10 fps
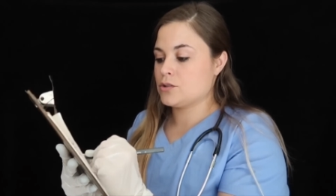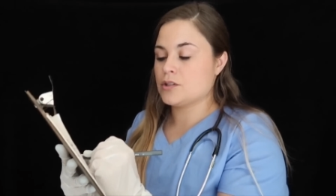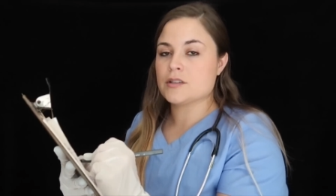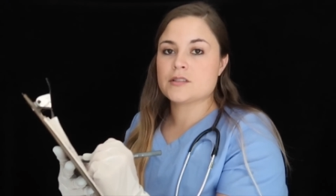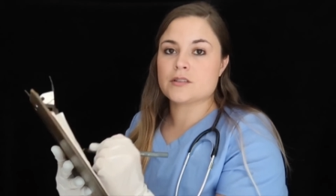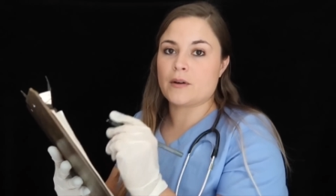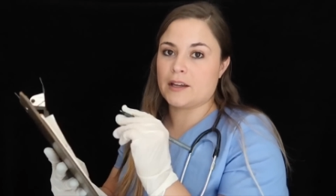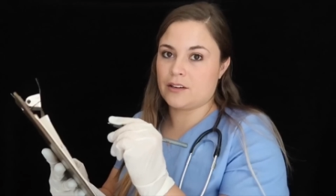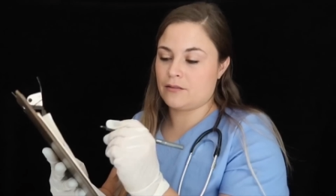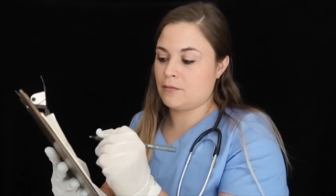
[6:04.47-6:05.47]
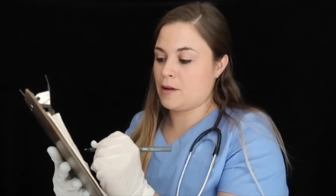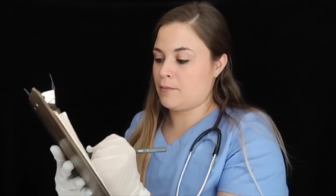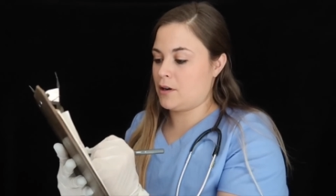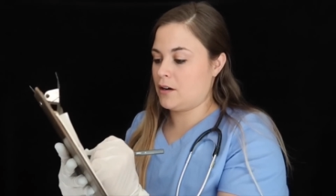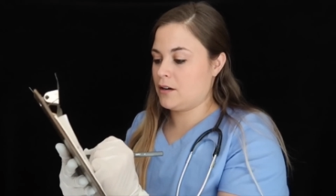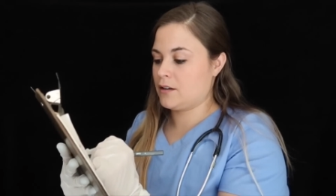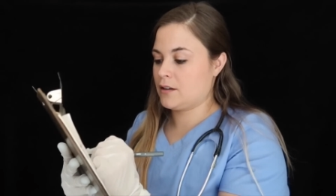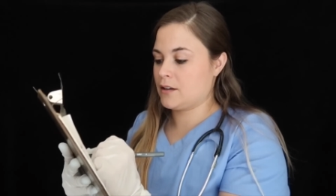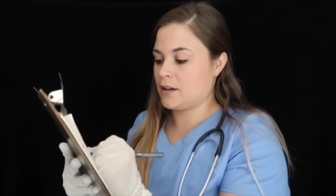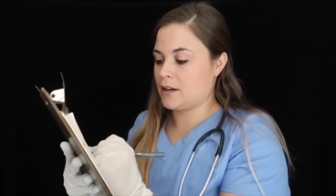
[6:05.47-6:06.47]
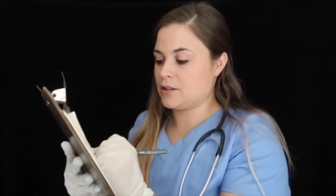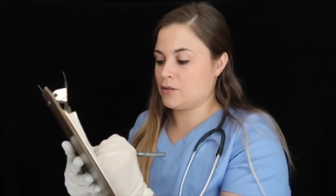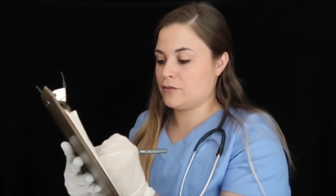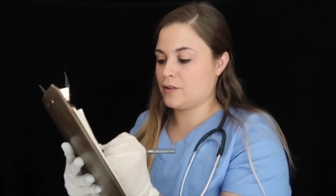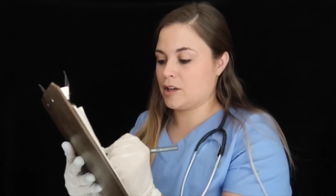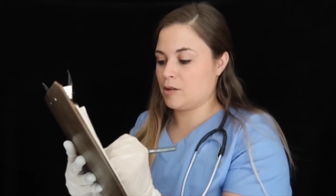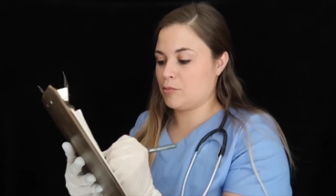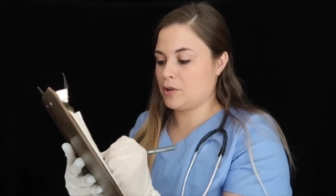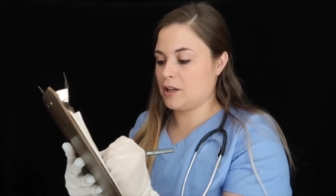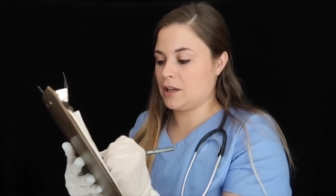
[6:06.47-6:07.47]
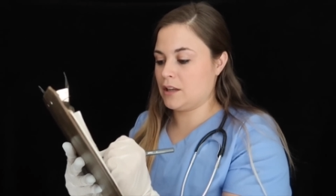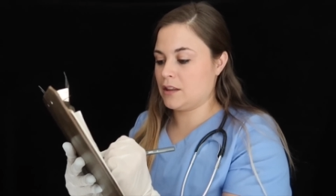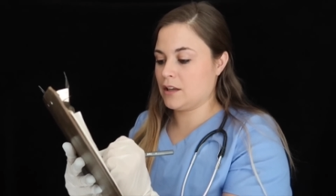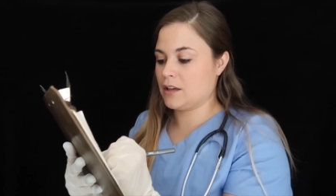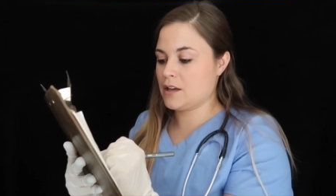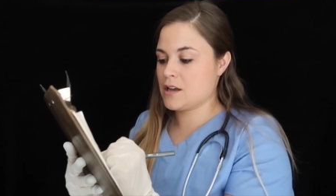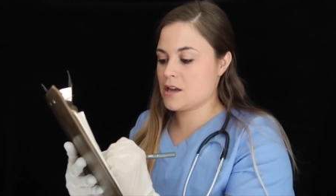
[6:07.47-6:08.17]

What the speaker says: just so I can remember and I don't forget putting anything